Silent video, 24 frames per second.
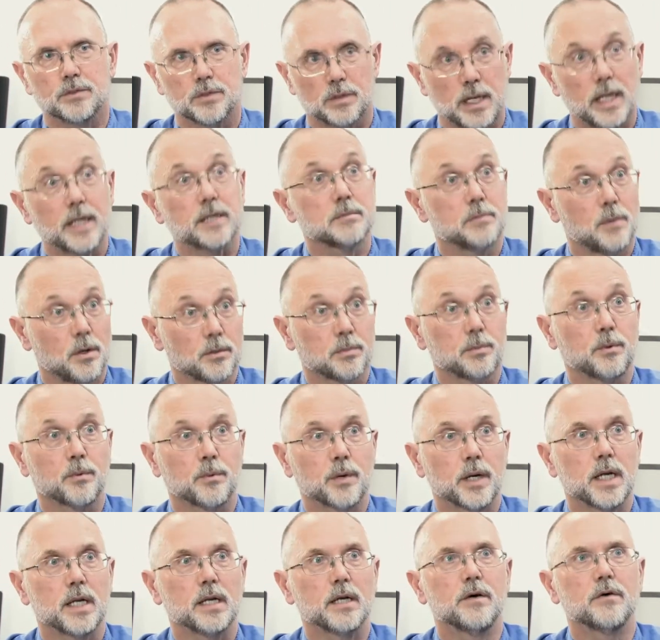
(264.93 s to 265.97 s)
So it has multiple
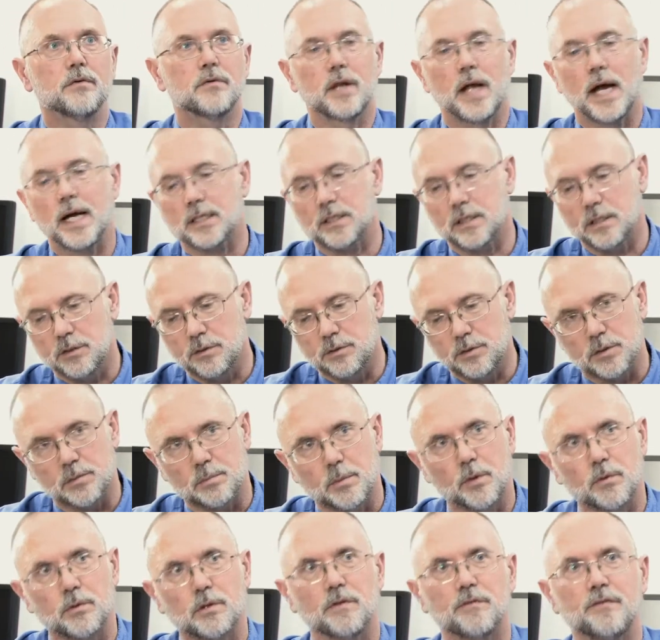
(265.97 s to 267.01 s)
radios. It actually uses
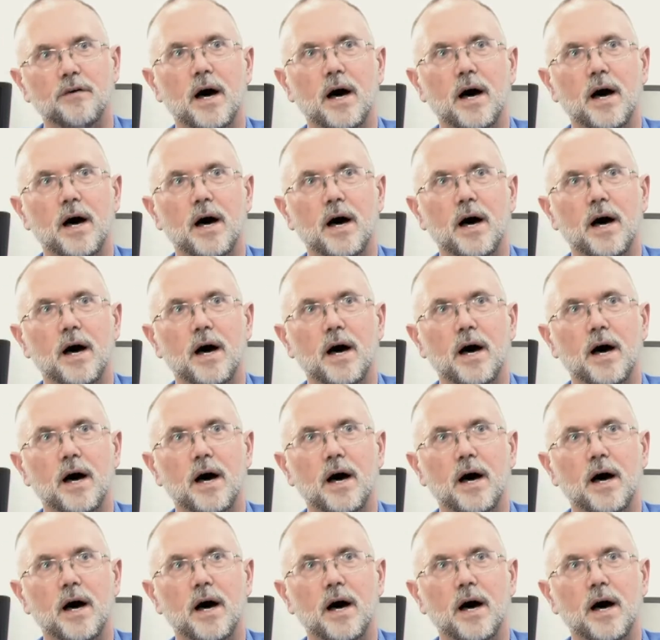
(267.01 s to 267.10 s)
both the